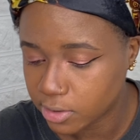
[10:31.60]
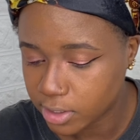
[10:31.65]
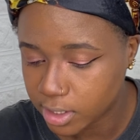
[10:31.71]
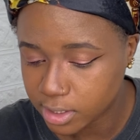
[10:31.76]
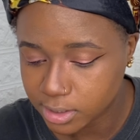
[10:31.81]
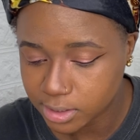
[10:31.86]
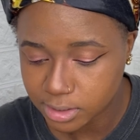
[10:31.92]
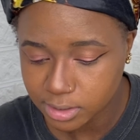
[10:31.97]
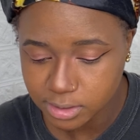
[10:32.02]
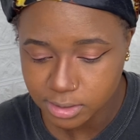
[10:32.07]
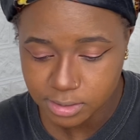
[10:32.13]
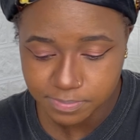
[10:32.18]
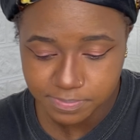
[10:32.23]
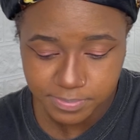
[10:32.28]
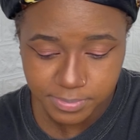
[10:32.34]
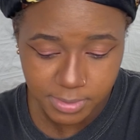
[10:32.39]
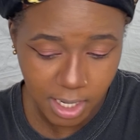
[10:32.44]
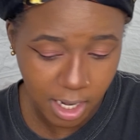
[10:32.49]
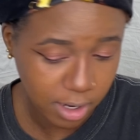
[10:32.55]
because
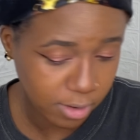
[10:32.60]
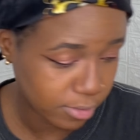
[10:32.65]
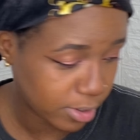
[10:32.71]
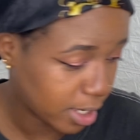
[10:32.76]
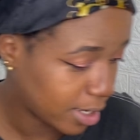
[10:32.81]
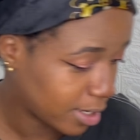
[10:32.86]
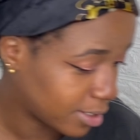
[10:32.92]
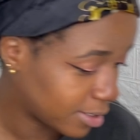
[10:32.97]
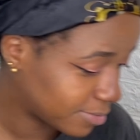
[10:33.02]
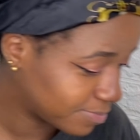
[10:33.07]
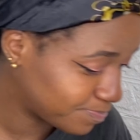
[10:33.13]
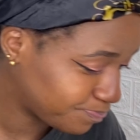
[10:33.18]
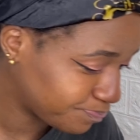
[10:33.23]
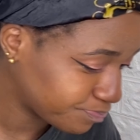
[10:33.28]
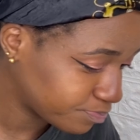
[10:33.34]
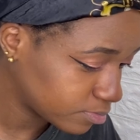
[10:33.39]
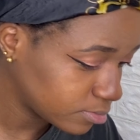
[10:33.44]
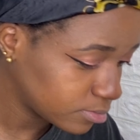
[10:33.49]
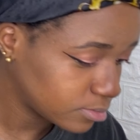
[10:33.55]
I don't got any.
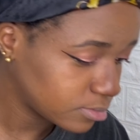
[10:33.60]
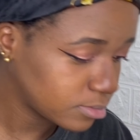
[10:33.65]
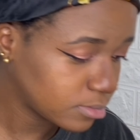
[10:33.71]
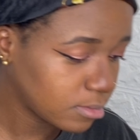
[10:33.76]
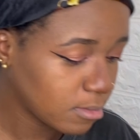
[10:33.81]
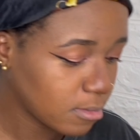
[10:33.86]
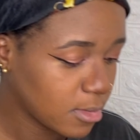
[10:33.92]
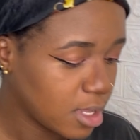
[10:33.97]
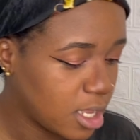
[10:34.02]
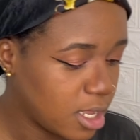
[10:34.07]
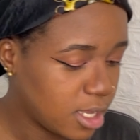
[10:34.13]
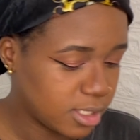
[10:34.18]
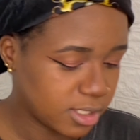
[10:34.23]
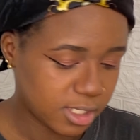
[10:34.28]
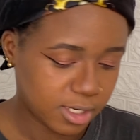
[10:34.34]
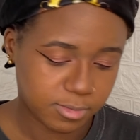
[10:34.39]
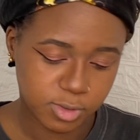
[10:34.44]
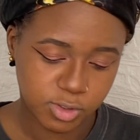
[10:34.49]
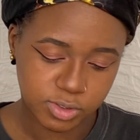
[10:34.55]
Then I'm
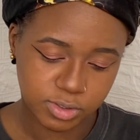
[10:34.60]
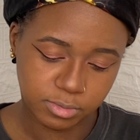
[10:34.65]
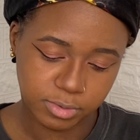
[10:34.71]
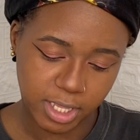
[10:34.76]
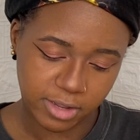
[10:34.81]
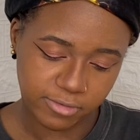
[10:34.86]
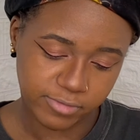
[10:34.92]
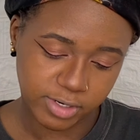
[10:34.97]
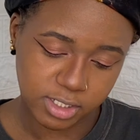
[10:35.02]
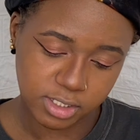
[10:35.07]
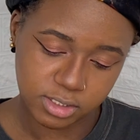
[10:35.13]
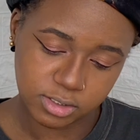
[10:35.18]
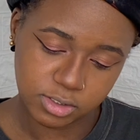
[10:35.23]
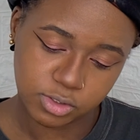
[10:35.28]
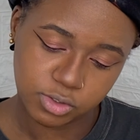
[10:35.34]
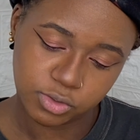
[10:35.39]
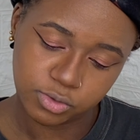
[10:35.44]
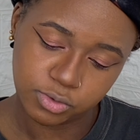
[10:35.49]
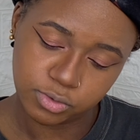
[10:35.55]
gonna use the Black Radiance
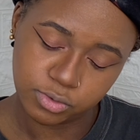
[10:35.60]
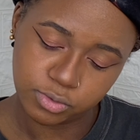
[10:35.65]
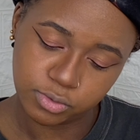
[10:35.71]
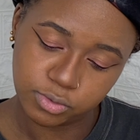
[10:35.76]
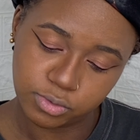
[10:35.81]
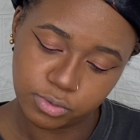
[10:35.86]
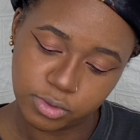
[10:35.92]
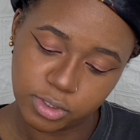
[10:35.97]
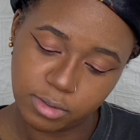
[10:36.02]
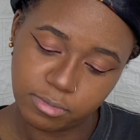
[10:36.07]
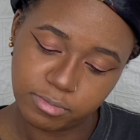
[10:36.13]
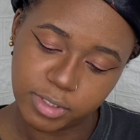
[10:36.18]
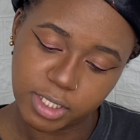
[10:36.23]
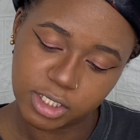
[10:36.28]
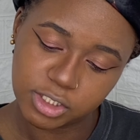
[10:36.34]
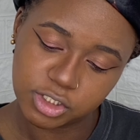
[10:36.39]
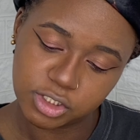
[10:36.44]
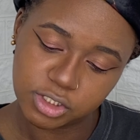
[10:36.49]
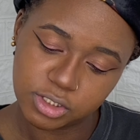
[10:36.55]
True
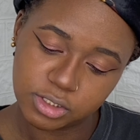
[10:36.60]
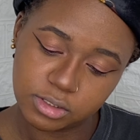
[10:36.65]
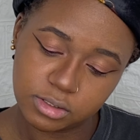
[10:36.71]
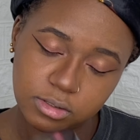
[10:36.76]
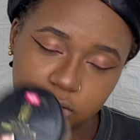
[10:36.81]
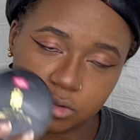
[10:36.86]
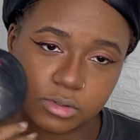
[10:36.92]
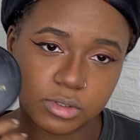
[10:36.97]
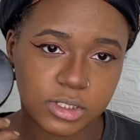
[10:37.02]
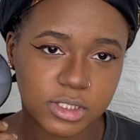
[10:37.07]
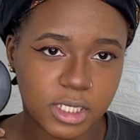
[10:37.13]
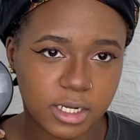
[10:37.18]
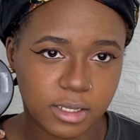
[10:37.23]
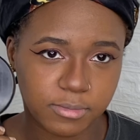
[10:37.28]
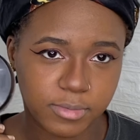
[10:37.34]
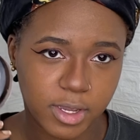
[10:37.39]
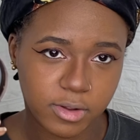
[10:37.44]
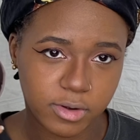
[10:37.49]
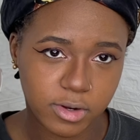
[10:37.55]
Complexion Loose Setting
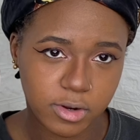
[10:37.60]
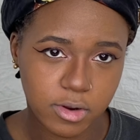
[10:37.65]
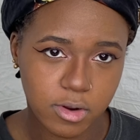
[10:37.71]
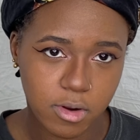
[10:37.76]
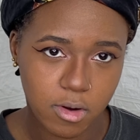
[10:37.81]
Powder.